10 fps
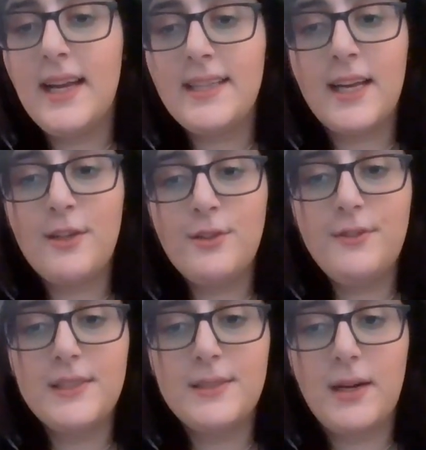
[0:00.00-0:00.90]
And I don't know
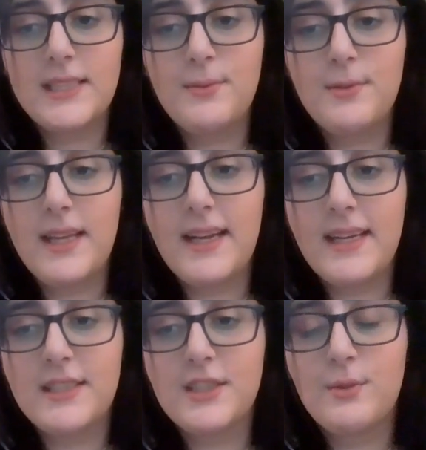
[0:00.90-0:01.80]
if it's possible that
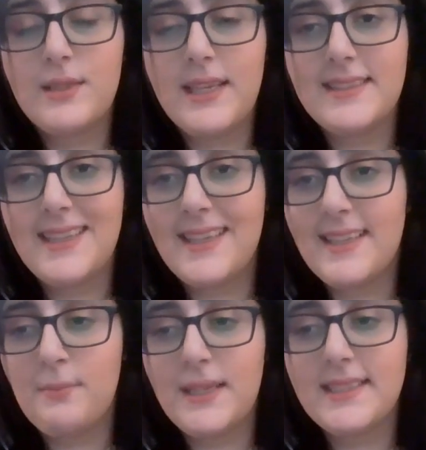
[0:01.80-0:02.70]
Angela would get
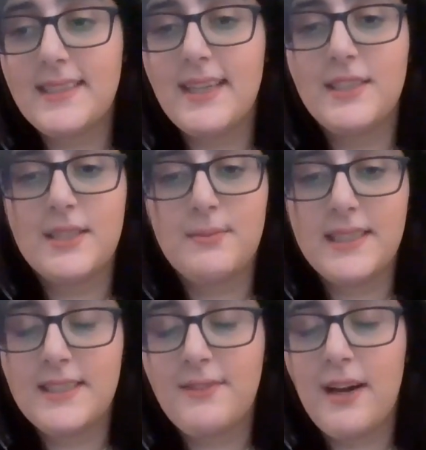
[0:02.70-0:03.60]
taken at Bayside just
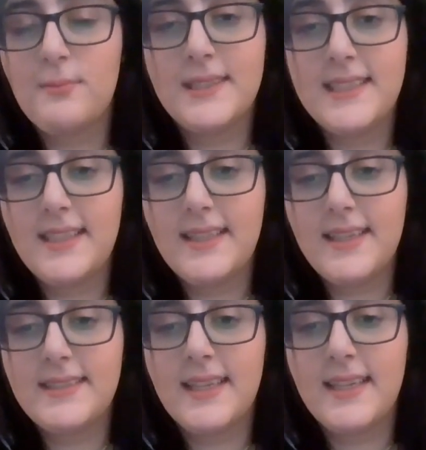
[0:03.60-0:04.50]
because of how busy it
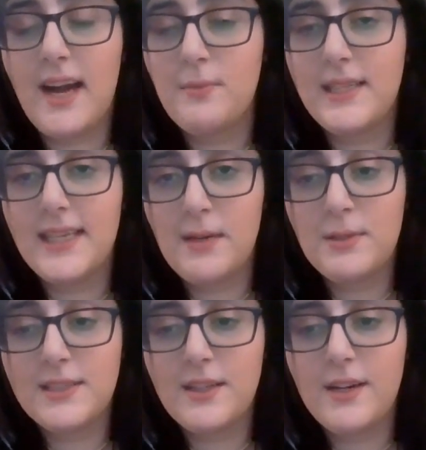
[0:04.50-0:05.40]
is and how many
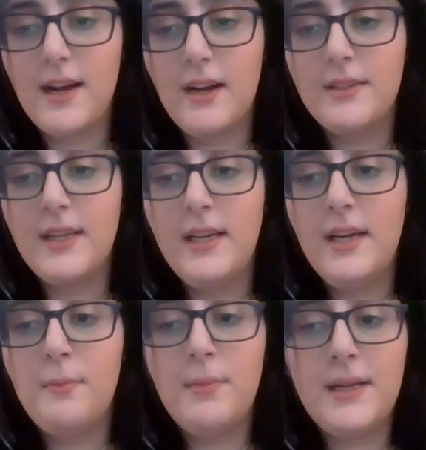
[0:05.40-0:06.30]
cameras are around.
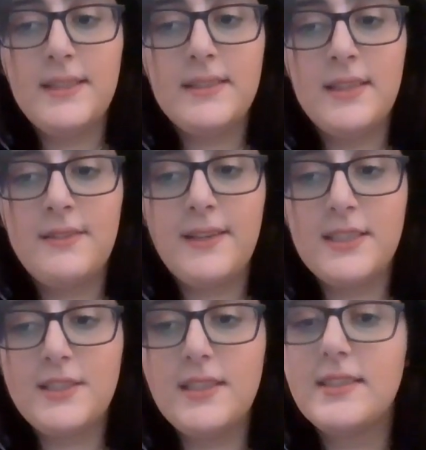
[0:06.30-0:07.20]
But if
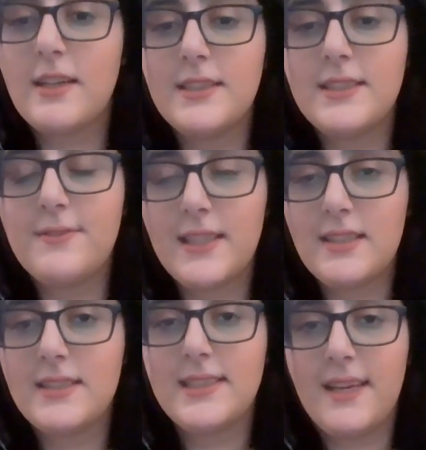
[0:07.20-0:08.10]
Angela started to feel
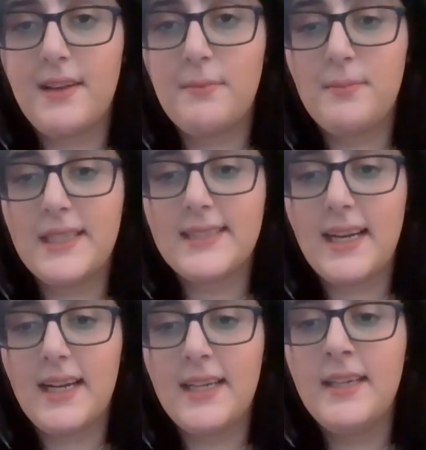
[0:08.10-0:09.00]
unsafe at
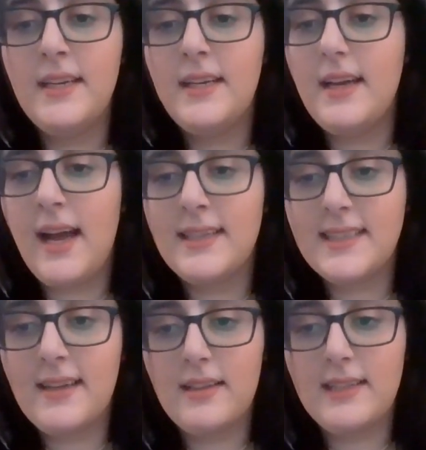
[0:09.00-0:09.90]
Bayside as
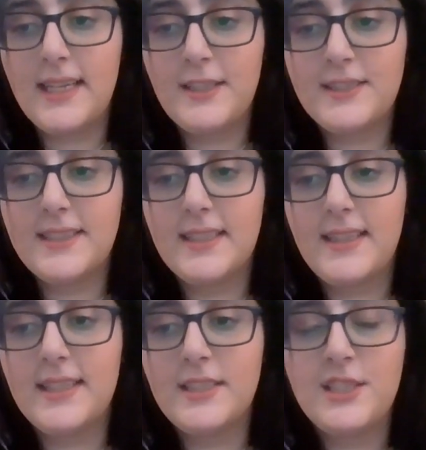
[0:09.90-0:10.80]
it got later into the
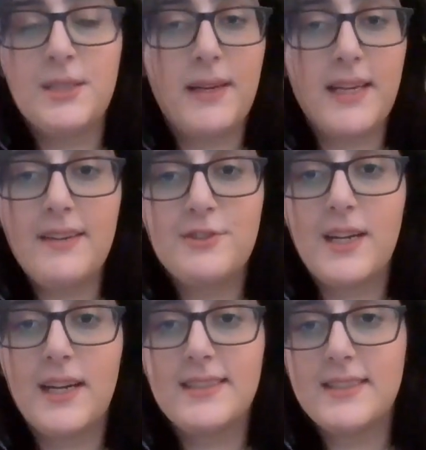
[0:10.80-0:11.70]
night, she may have
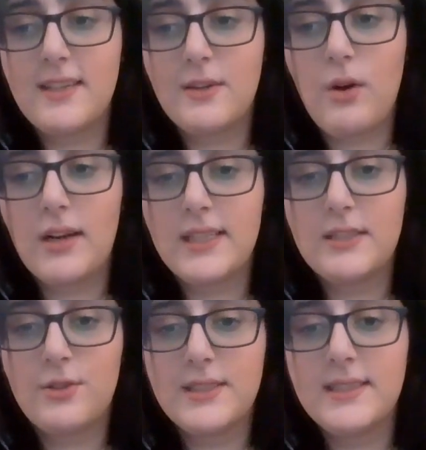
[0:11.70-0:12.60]
tried to start walking
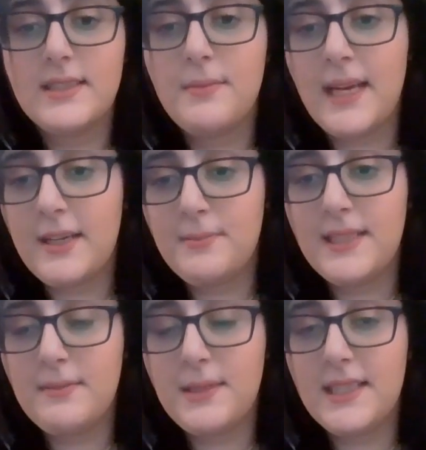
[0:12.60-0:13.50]
towards the
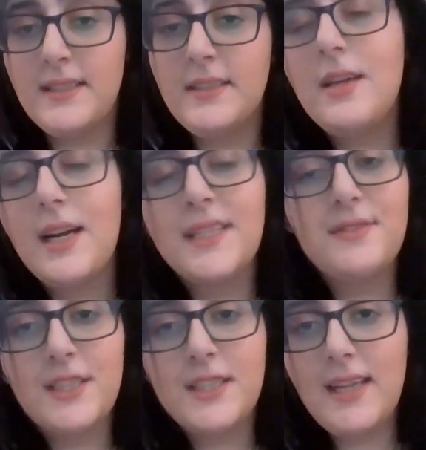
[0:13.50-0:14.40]
Airbnb. And
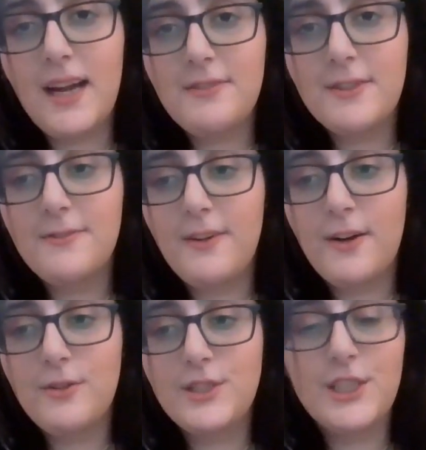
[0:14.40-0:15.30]
if she didn't have her
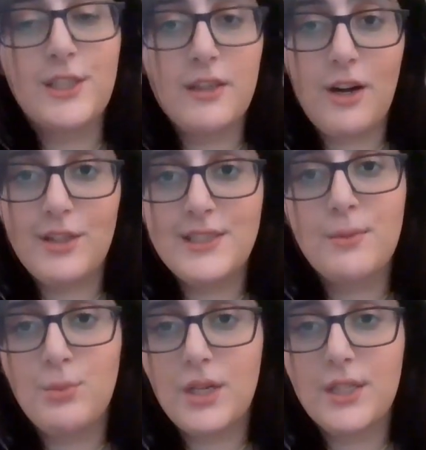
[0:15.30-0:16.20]
phone, she couldn't call
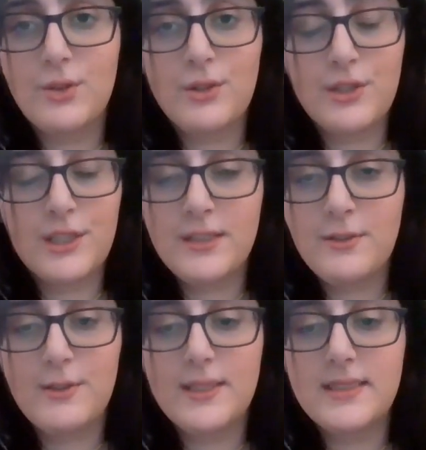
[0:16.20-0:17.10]
someone or couldn't
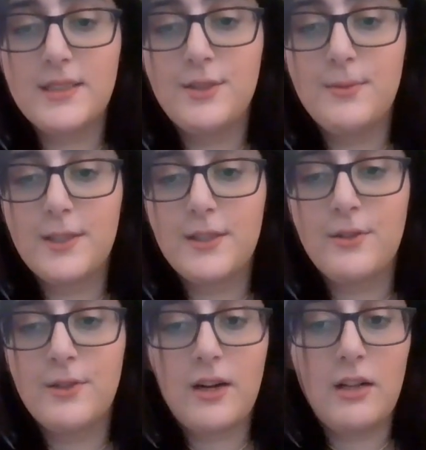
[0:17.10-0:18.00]
request an Uber
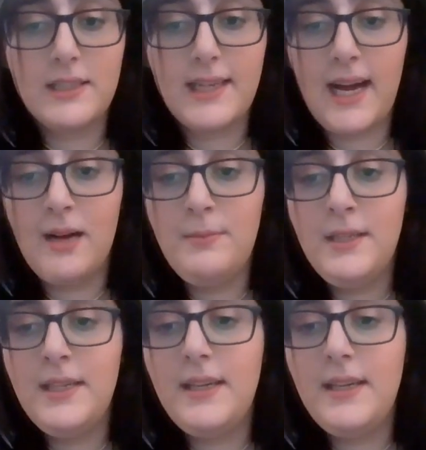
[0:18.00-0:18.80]
or call a cab,